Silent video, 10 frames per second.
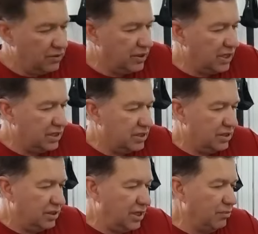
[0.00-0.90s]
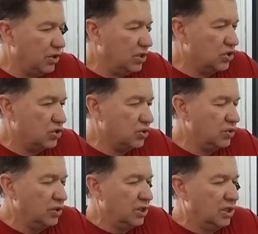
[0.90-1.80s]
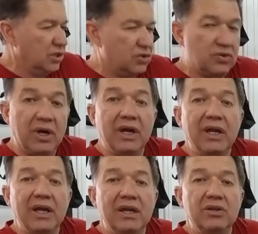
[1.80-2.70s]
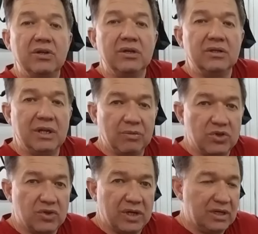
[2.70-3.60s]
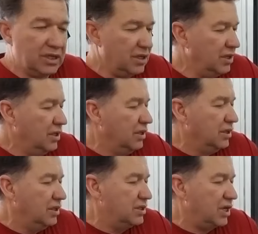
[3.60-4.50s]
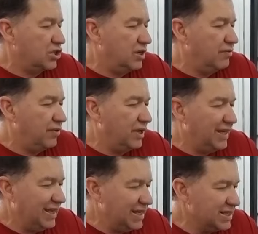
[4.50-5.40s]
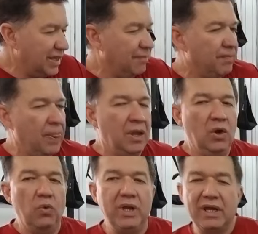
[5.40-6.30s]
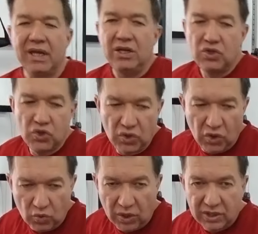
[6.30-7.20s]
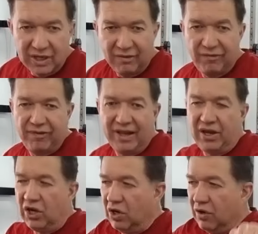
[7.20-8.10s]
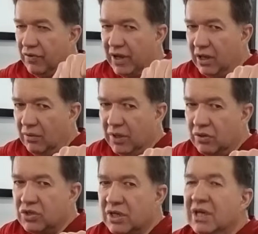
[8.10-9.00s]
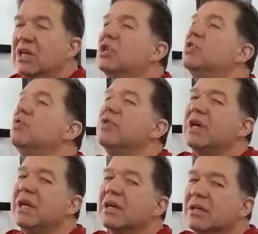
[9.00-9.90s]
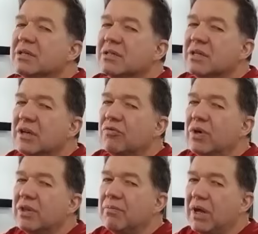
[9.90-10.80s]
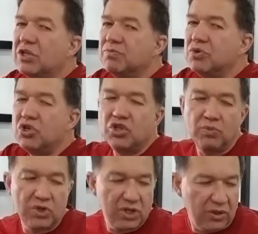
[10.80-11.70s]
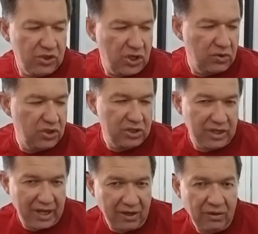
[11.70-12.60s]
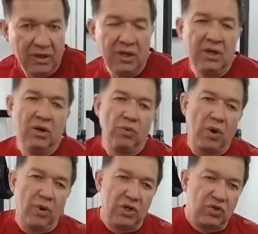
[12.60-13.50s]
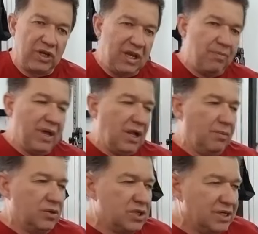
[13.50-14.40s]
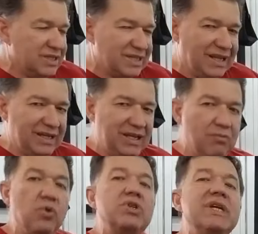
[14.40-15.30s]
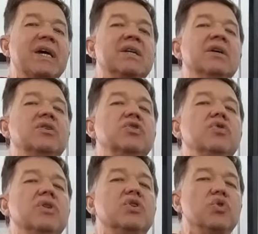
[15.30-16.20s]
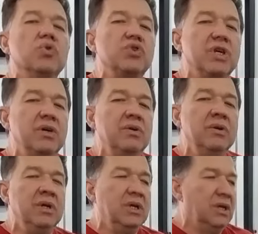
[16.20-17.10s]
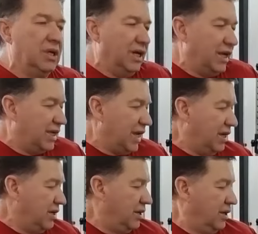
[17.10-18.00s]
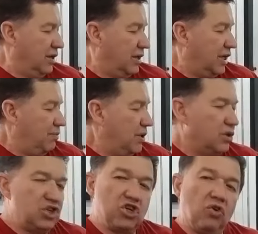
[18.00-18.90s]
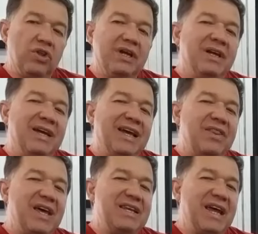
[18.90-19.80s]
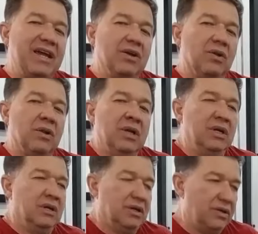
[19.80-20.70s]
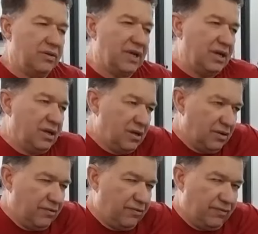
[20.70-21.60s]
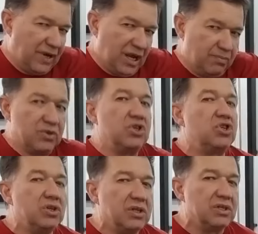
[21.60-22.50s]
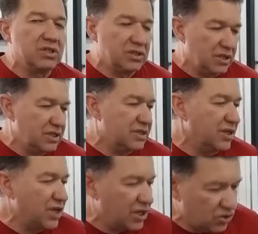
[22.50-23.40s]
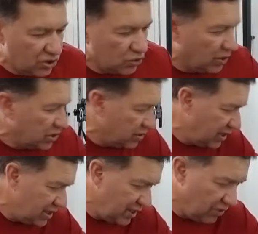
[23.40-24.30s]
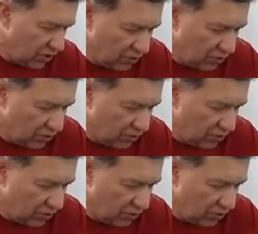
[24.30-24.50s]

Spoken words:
that I'm going to try and demonstrate here is actually fairly easy. We again do not want flaring of the elbows to the ears if we're in the bench position, which I'll show just now. We want to keep the elbows slightly more tucked to the torso, again keeping the shoulder at that angle. The flared position is the dangerous one. So let's have a